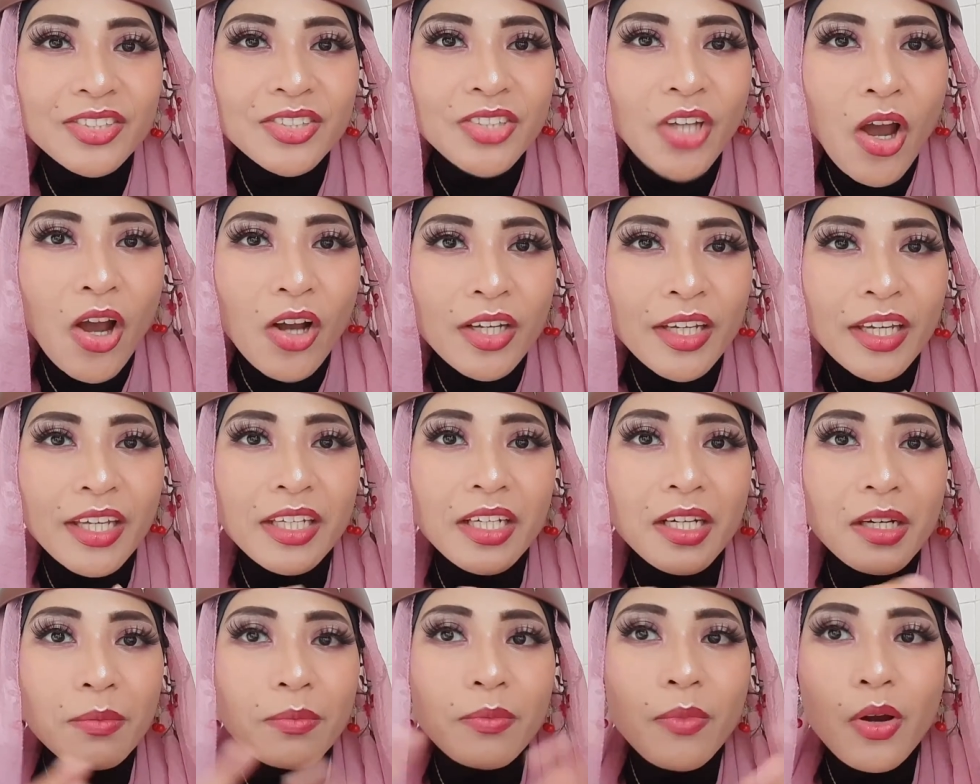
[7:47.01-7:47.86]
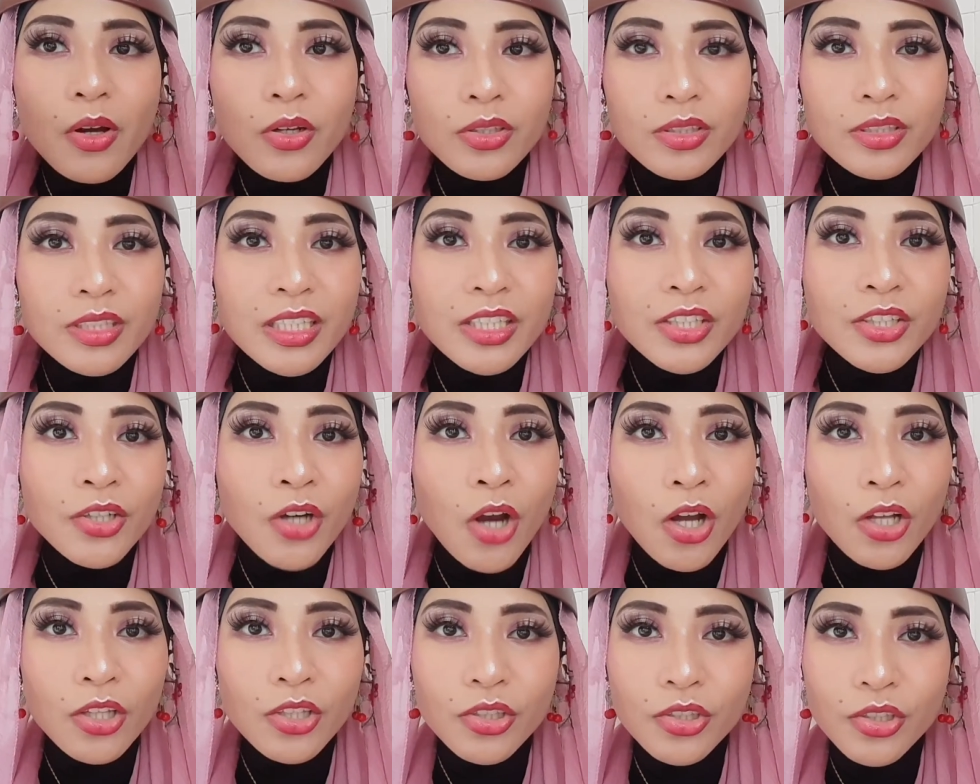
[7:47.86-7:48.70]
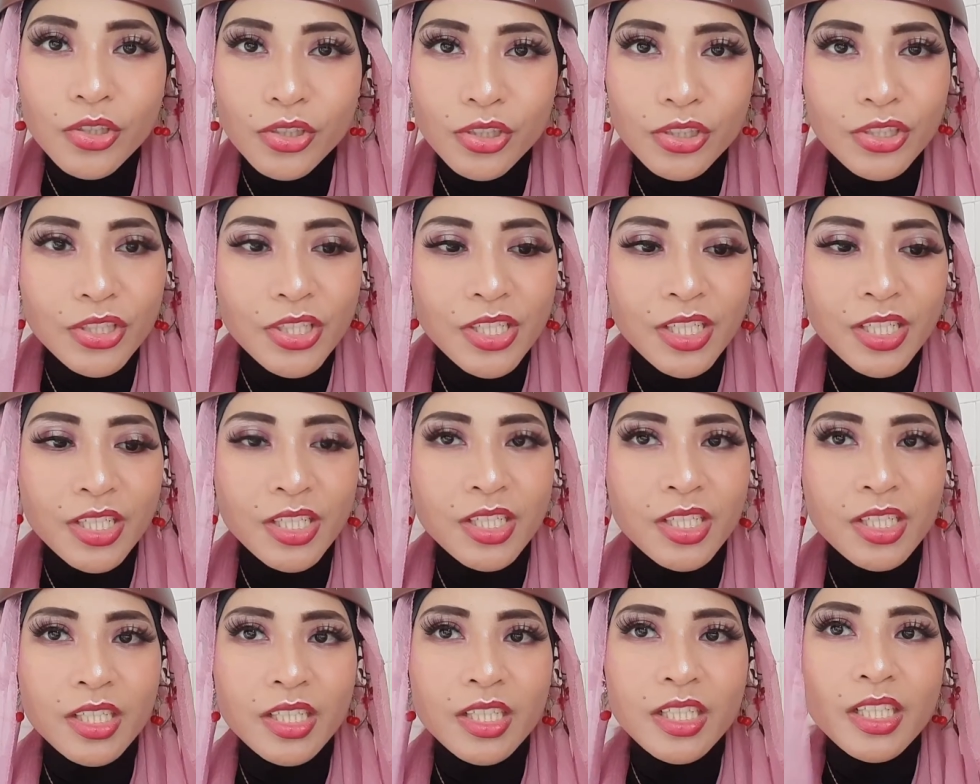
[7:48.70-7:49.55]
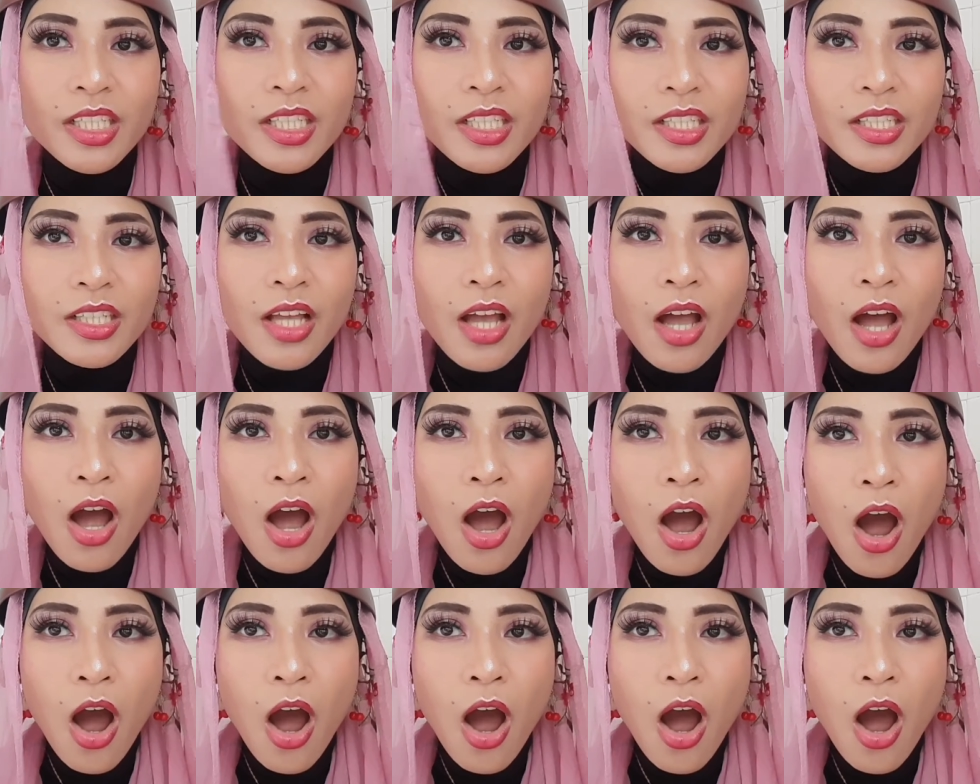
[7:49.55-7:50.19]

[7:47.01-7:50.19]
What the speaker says: talking about the conclusion